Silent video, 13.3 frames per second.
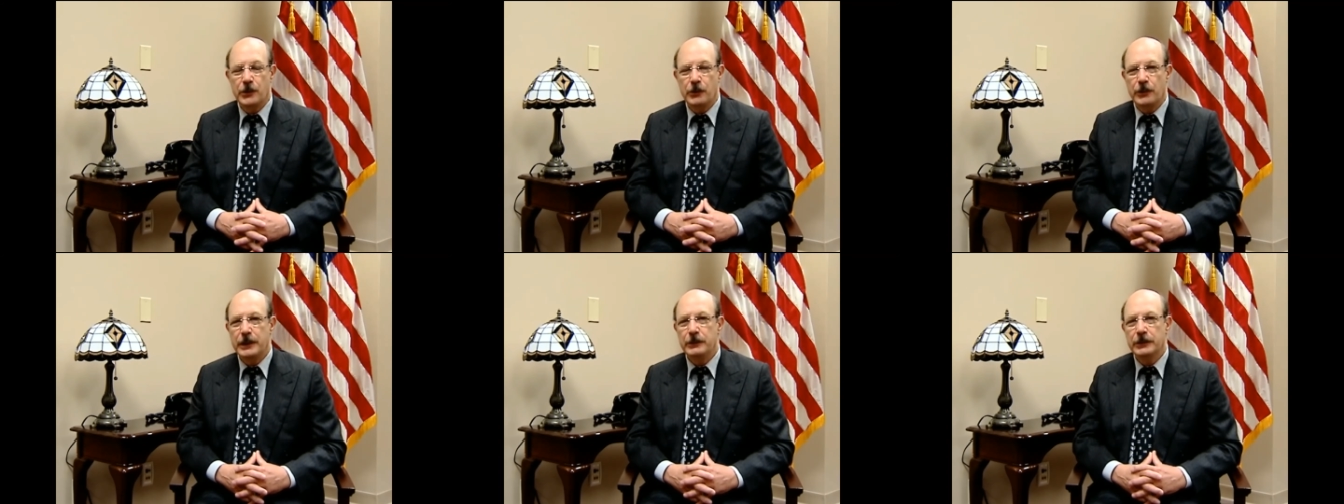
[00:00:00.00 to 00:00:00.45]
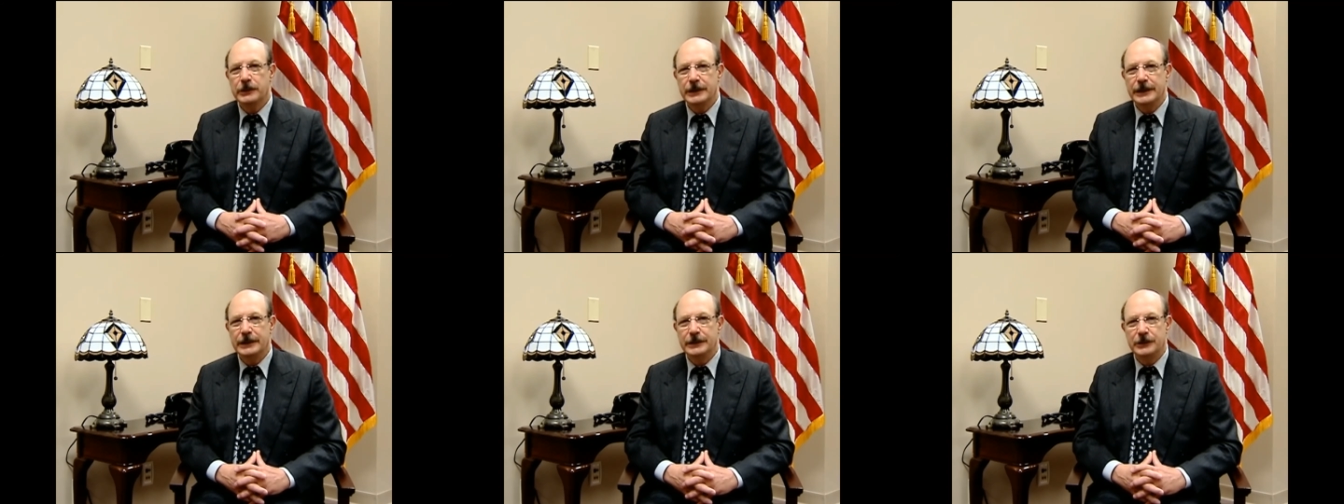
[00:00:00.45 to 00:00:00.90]
we will
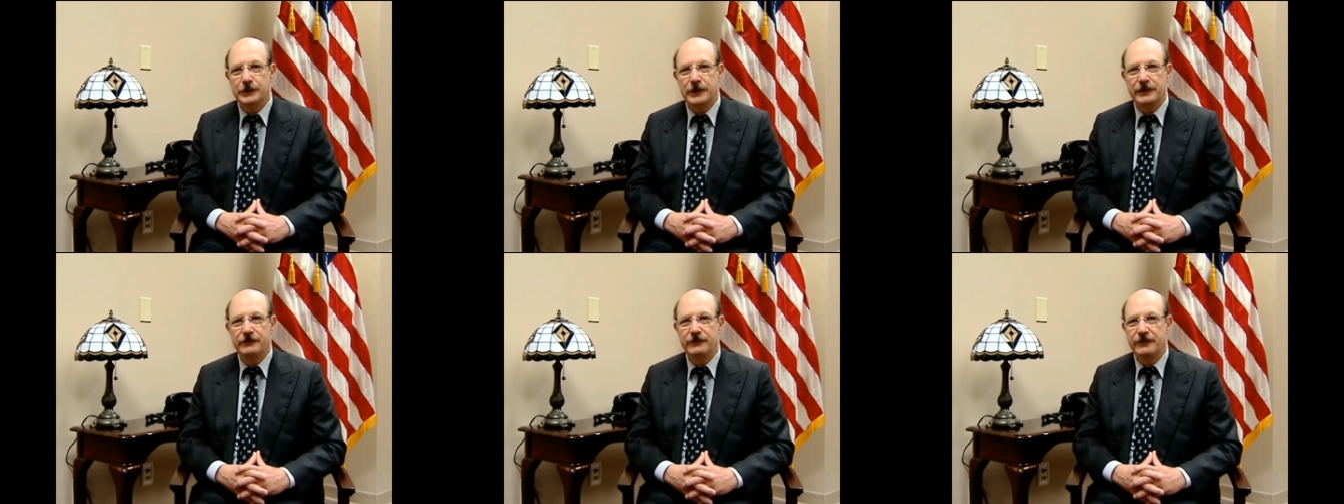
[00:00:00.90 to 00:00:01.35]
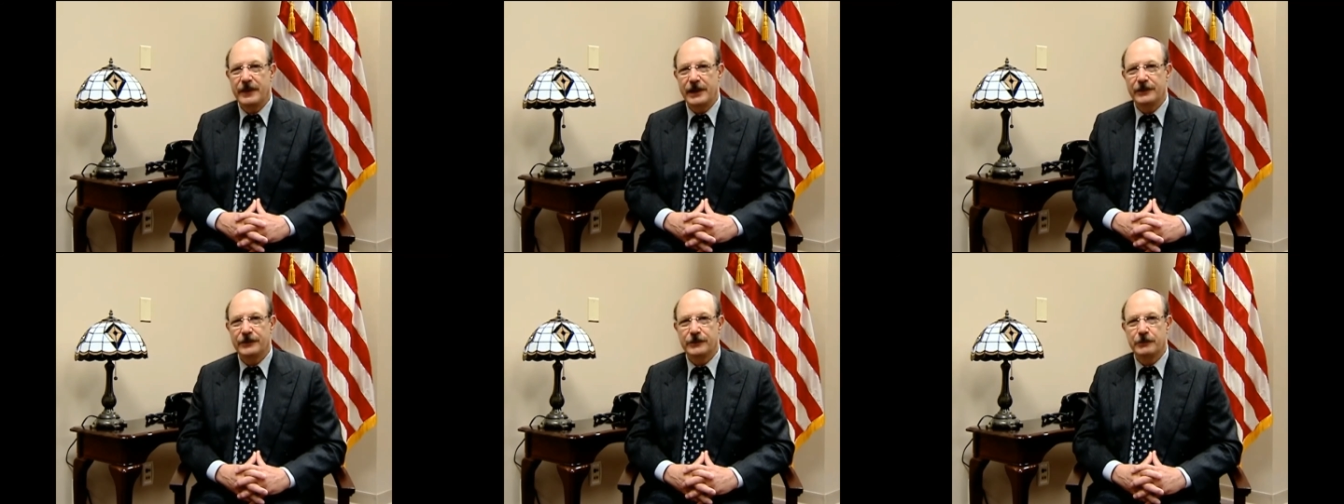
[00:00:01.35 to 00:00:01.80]
need to
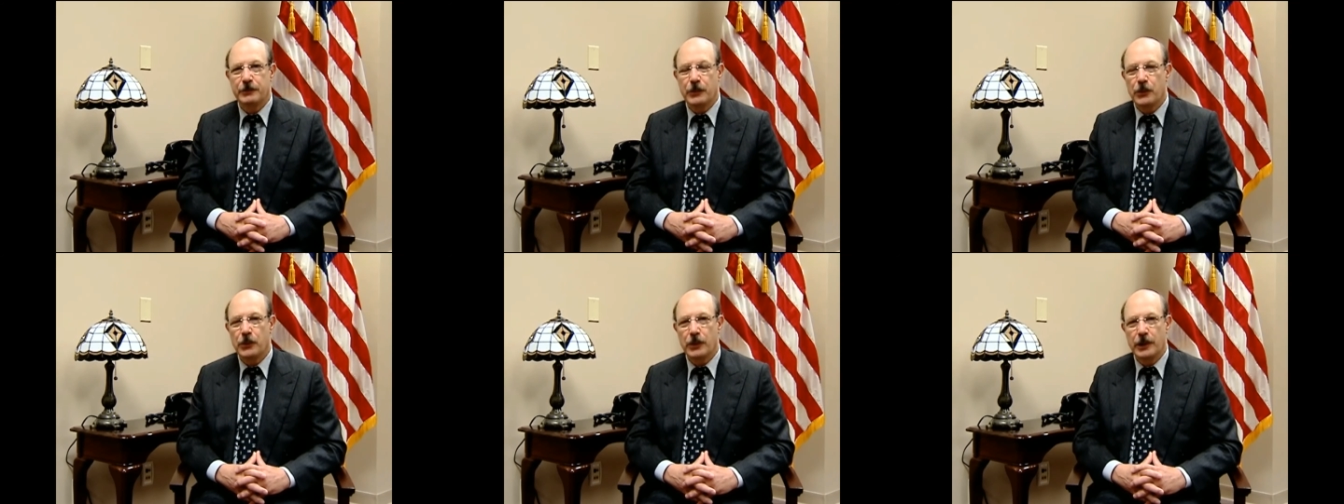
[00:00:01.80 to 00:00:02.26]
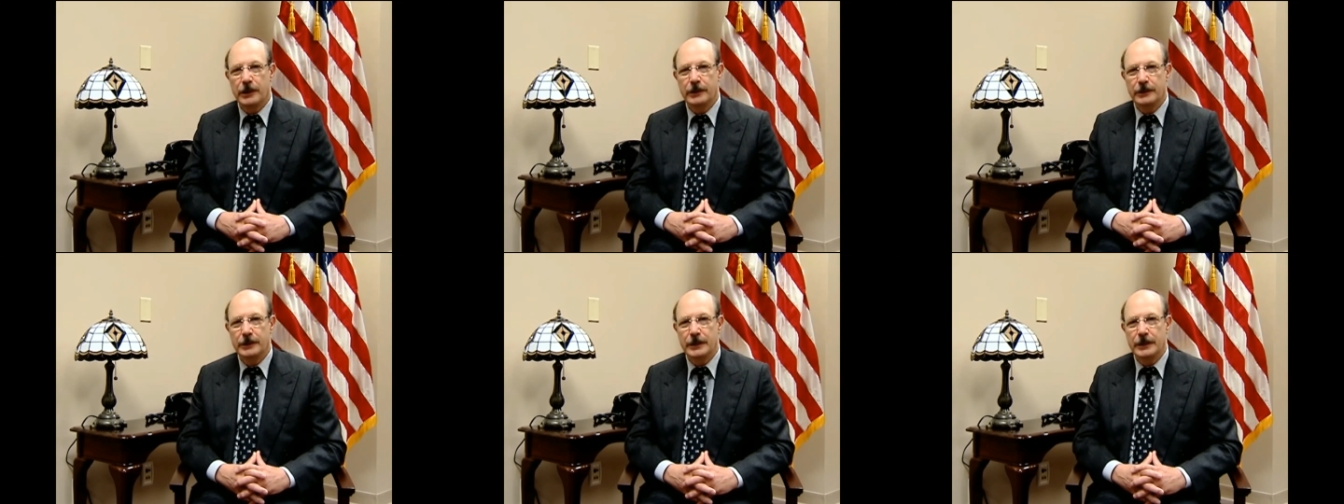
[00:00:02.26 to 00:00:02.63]
invest more